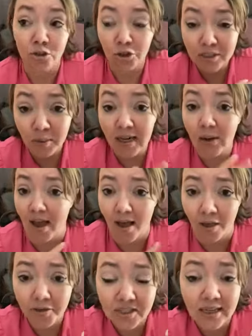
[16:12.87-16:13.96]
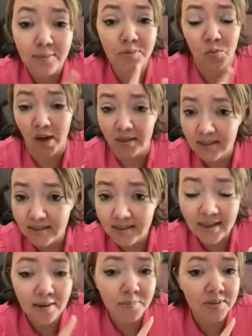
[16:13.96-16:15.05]
So she's pinning health tips, wellness
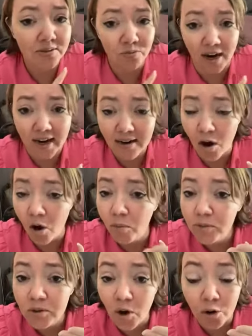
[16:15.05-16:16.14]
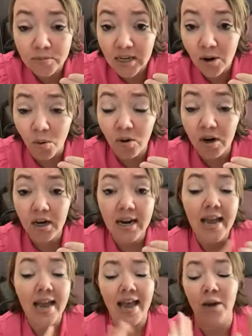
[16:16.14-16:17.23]
tips, right? Home decor.
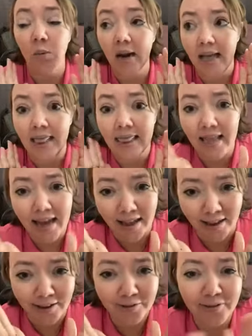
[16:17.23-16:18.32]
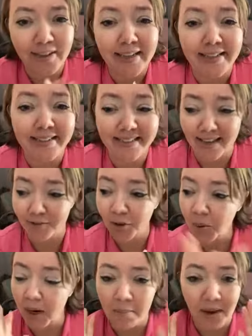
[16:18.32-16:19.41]
And what I love is if
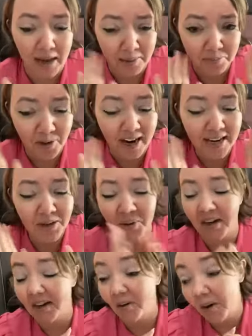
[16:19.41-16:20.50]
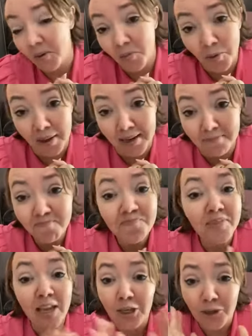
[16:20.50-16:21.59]
you are a mom, right, or a woman,
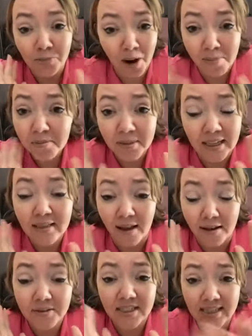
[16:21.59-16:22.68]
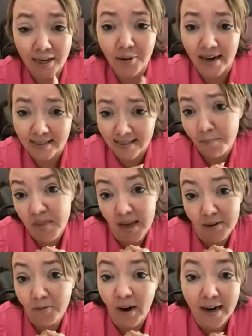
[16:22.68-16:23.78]
you probably love to decorate
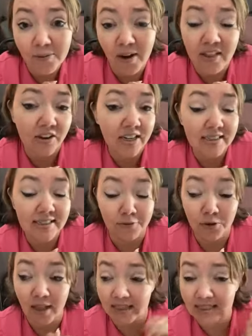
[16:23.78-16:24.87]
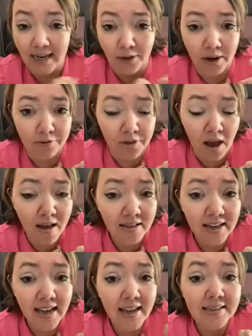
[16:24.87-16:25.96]
something, right? Whether it's if you like to decorate for the
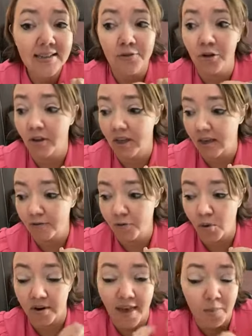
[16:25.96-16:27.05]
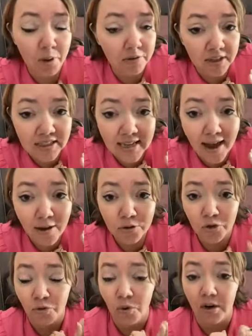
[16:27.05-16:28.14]
holidays, if you're looking for that perfect
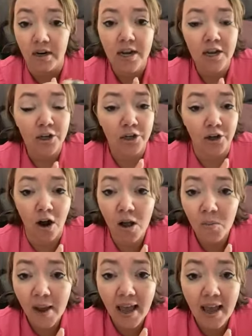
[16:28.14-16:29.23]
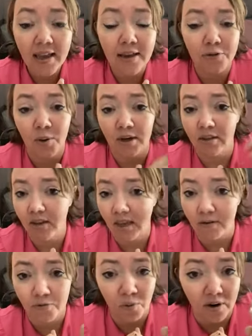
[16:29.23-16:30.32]
couch for your hallway, if you are
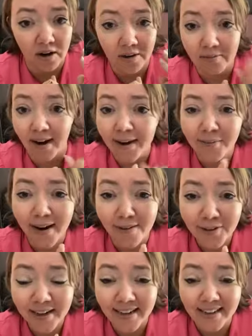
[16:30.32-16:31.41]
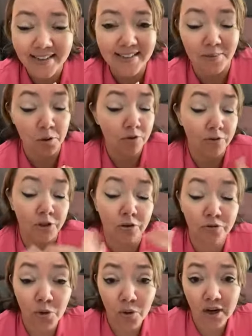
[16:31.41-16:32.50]
looking for, right, whatever it is, a beautiful new
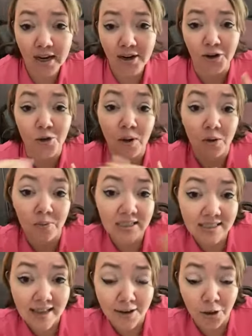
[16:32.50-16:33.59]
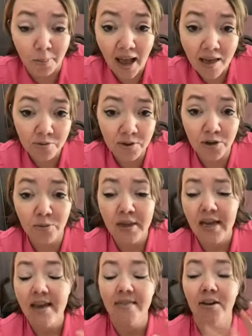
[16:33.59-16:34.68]
flooring, or you want to redesign your bathroom.